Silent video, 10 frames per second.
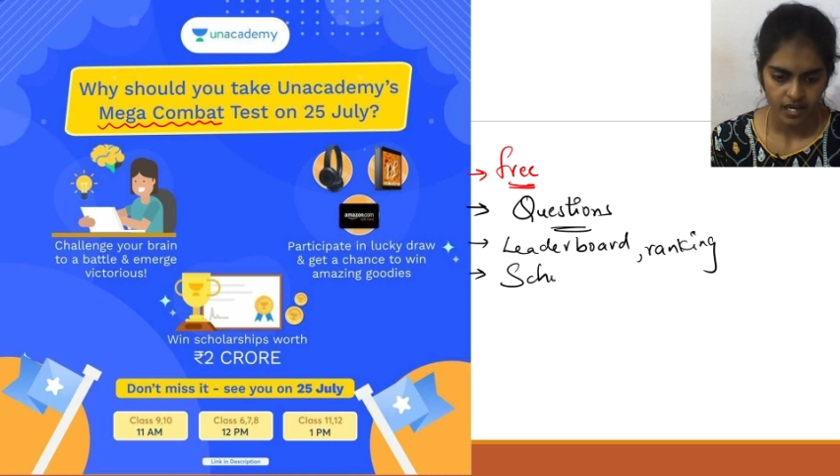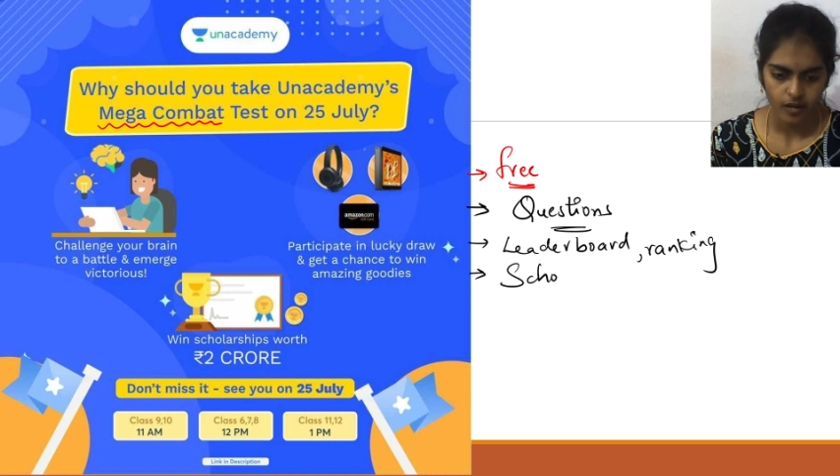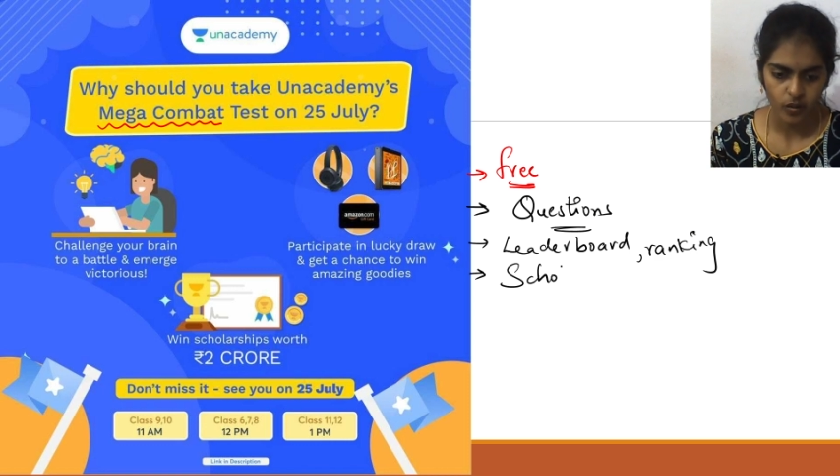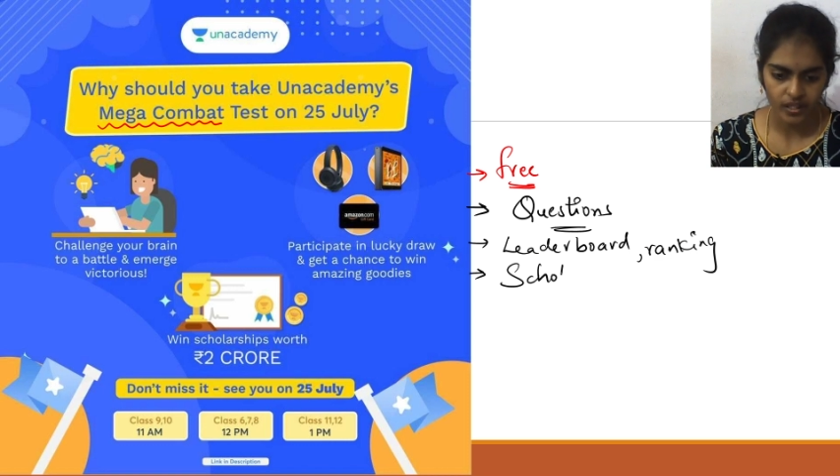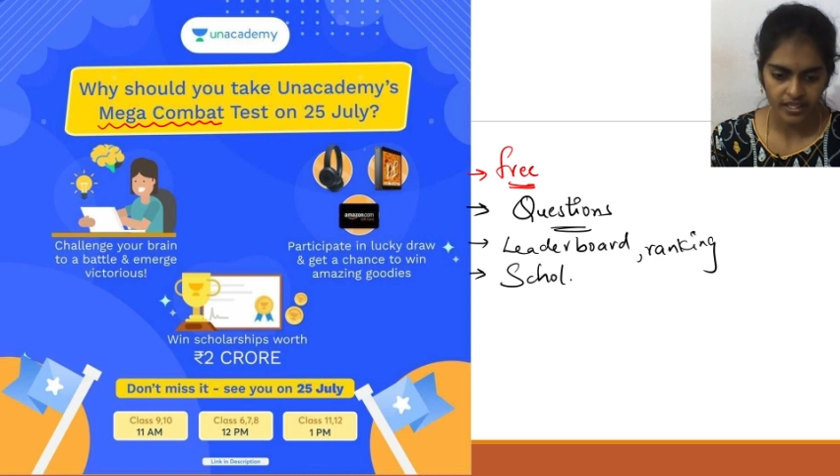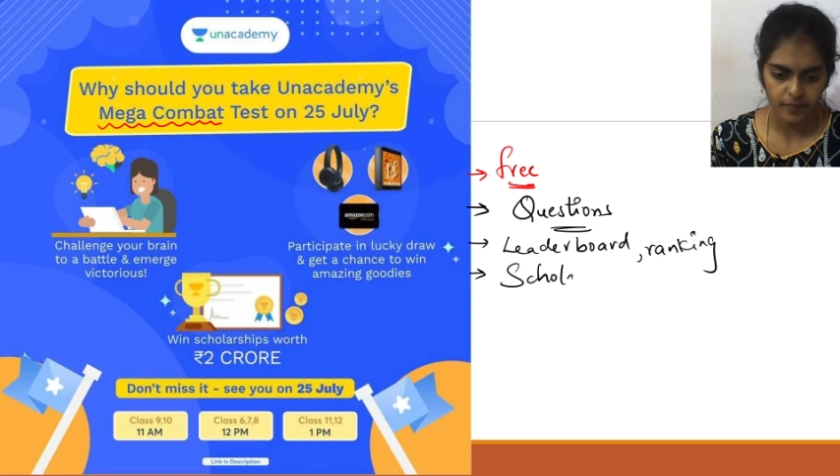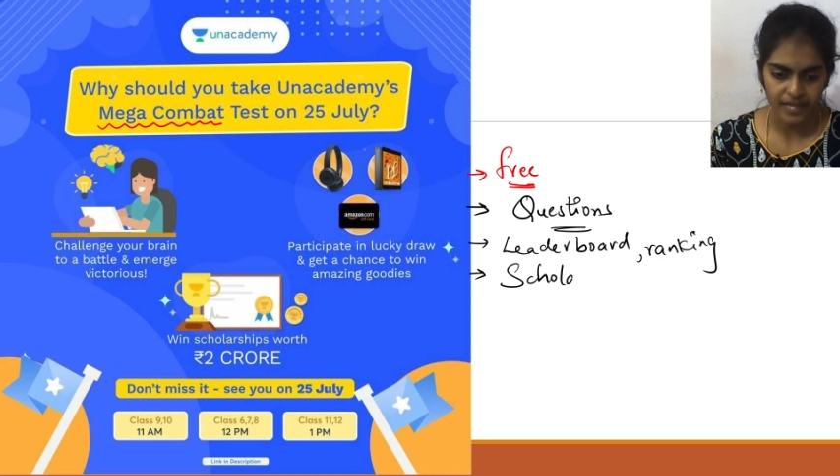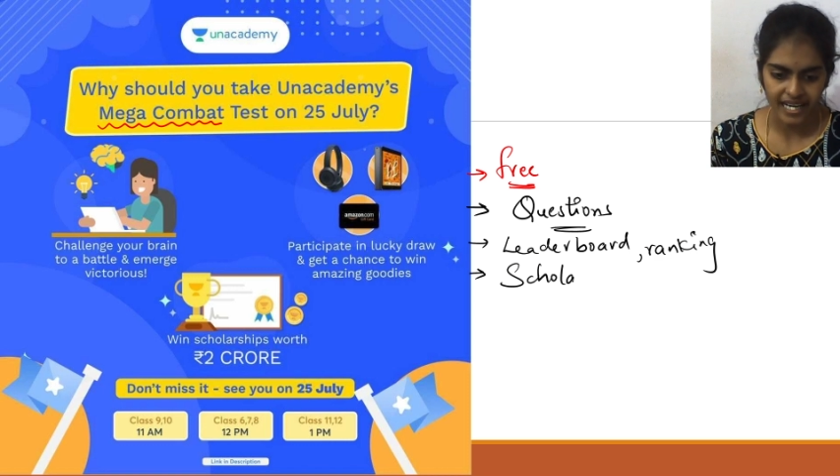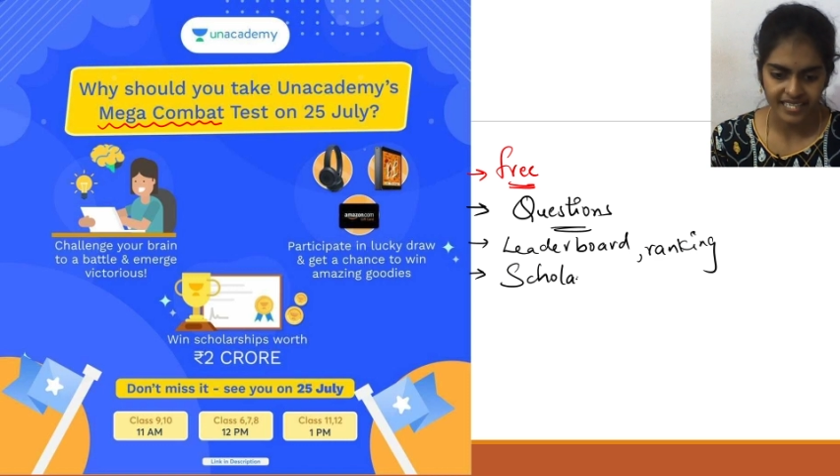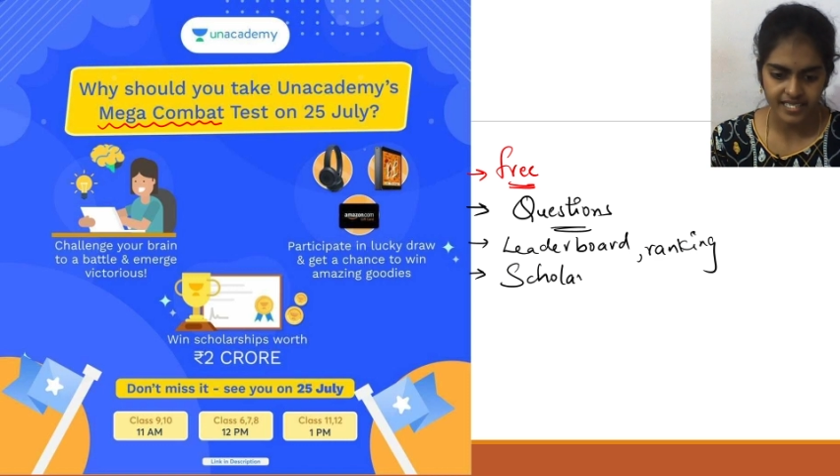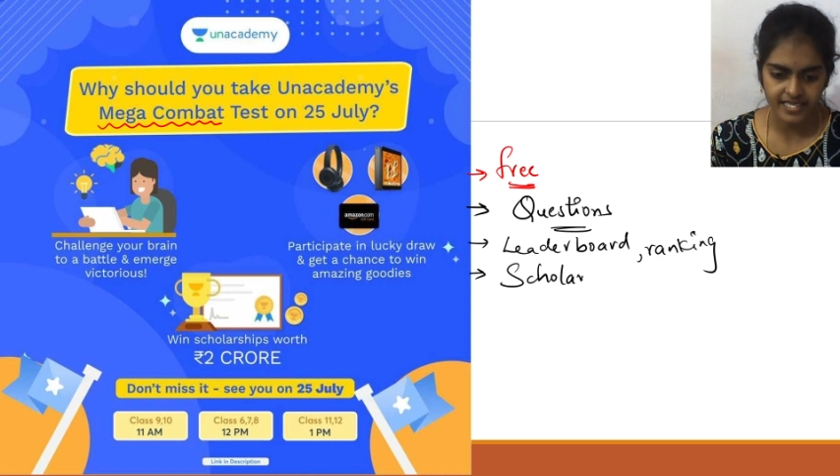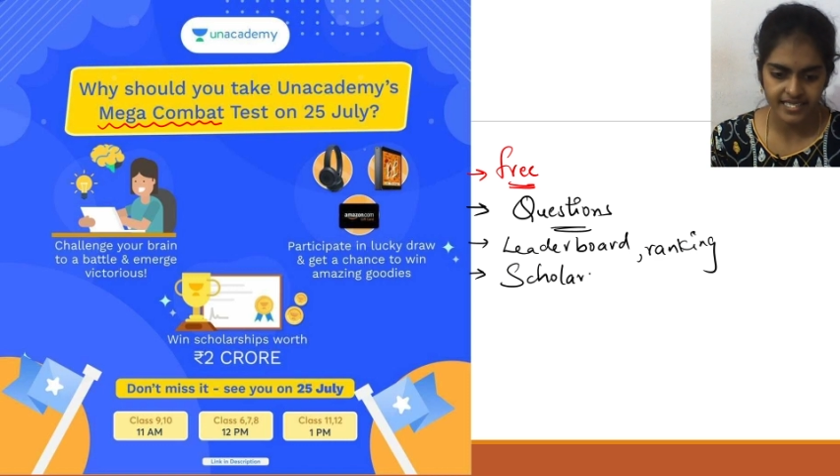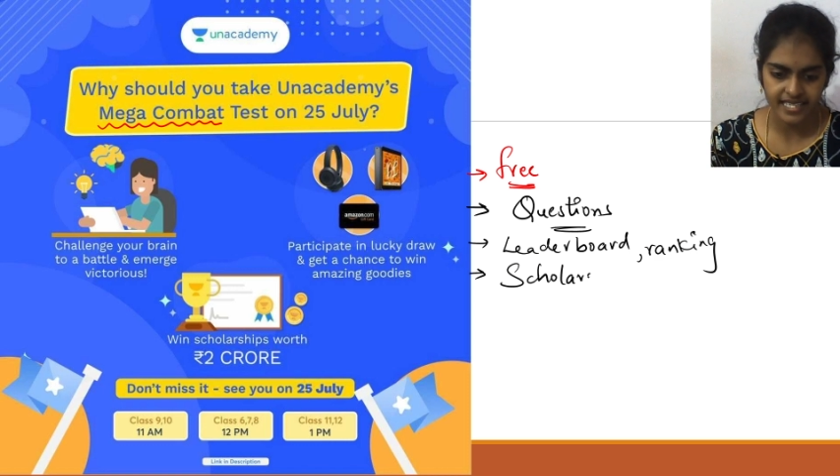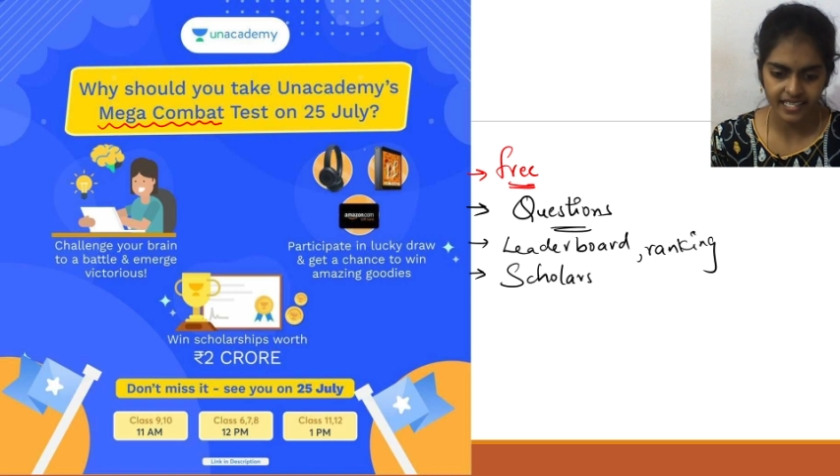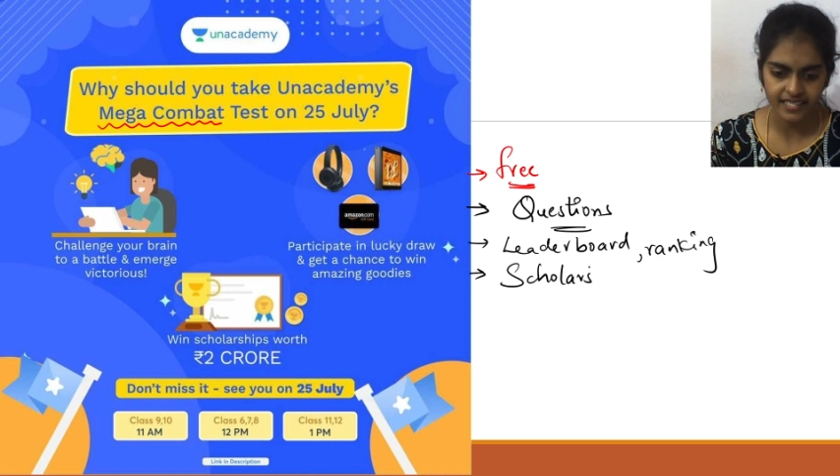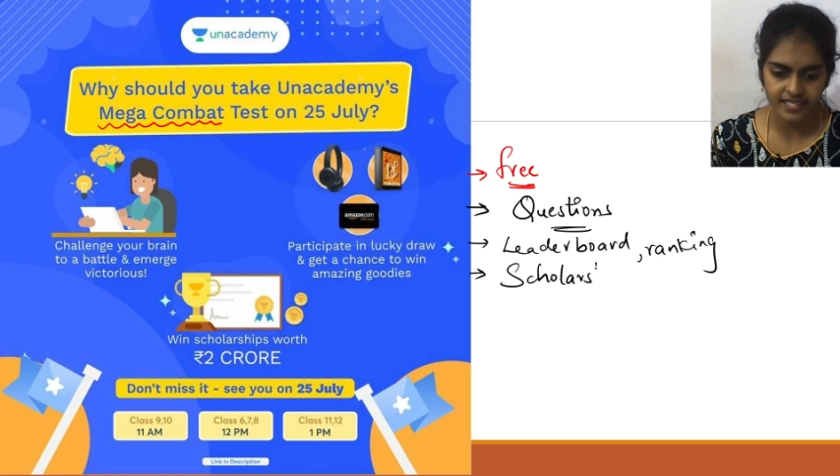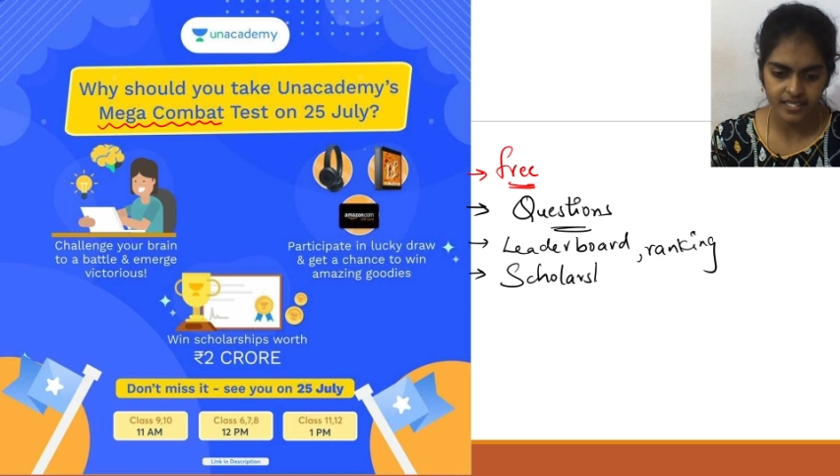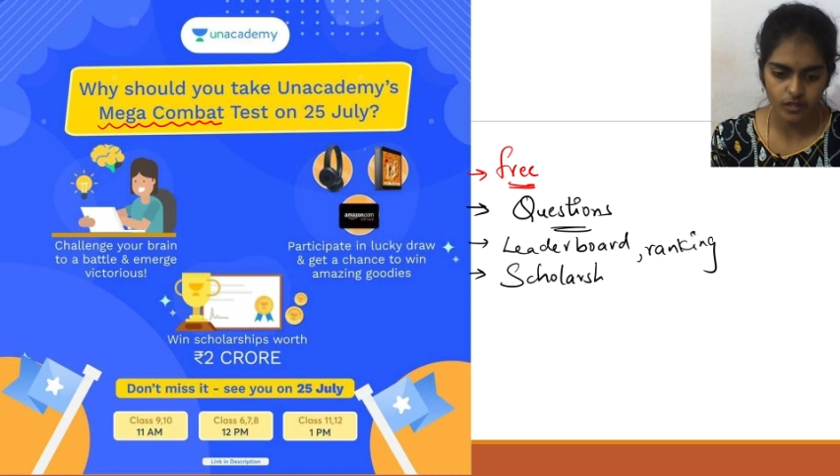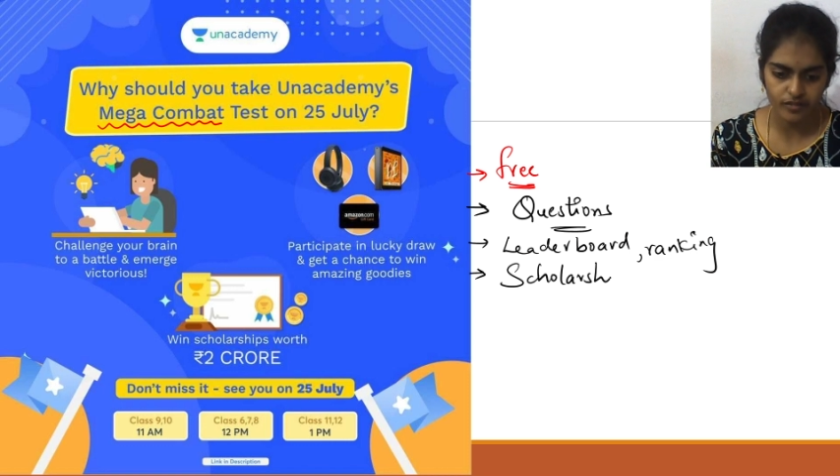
Okay, the prizes, they consist of